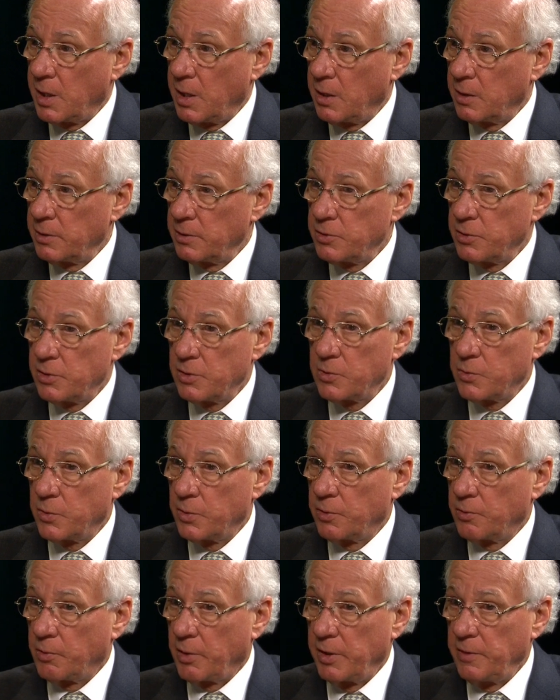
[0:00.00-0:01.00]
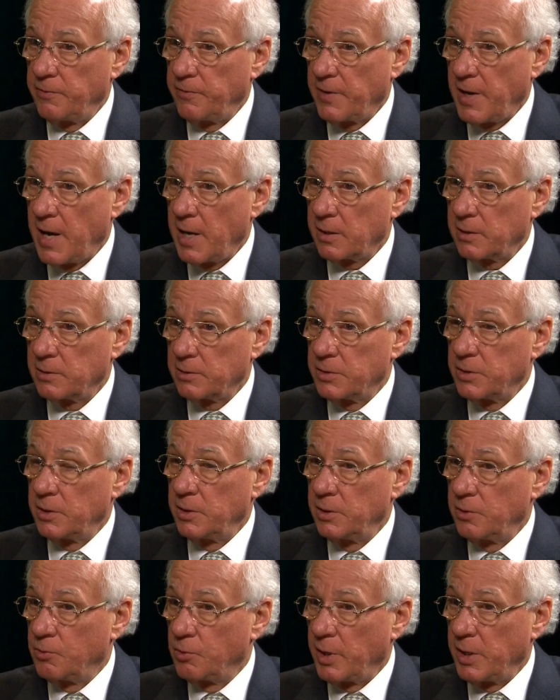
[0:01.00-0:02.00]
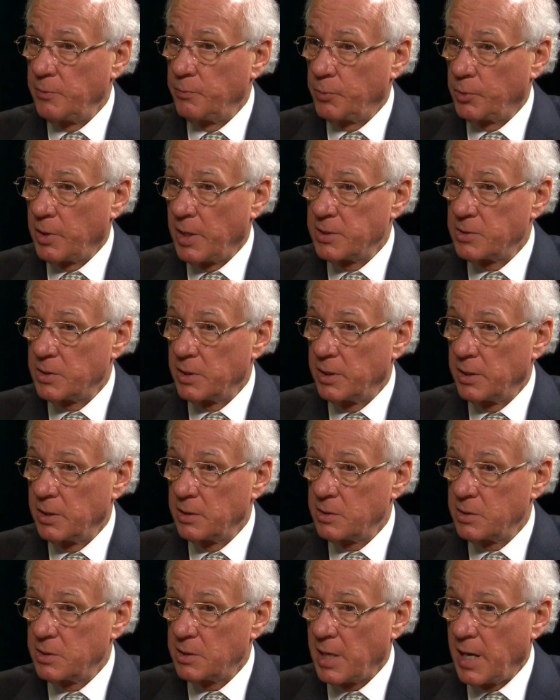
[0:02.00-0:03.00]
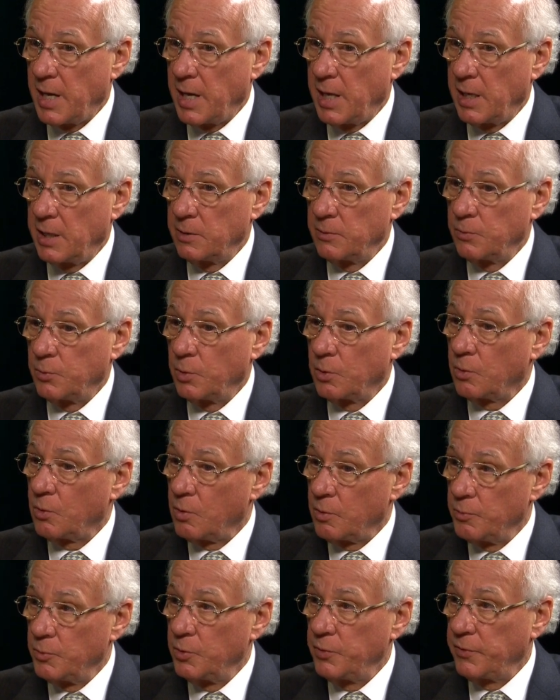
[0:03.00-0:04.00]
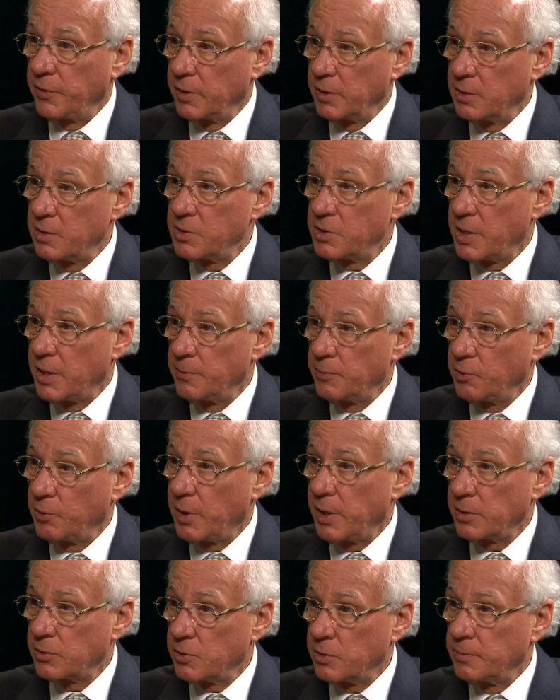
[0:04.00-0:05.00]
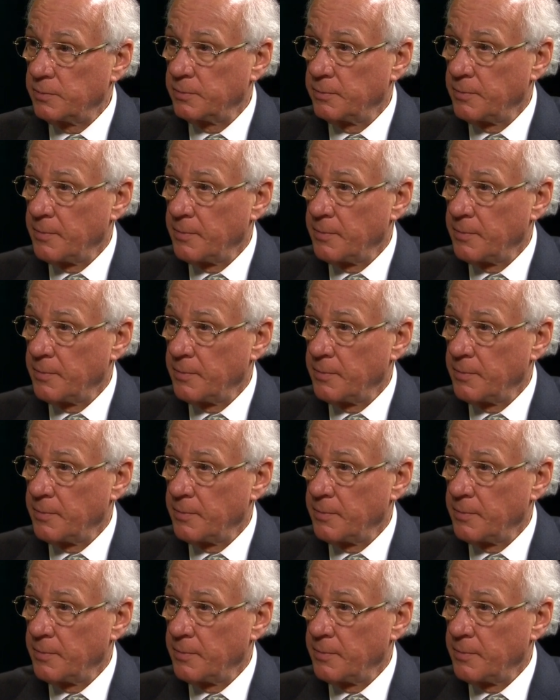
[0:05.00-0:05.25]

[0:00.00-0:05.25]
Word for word: colleges with great faculty great presidents and we're all moving in the same direction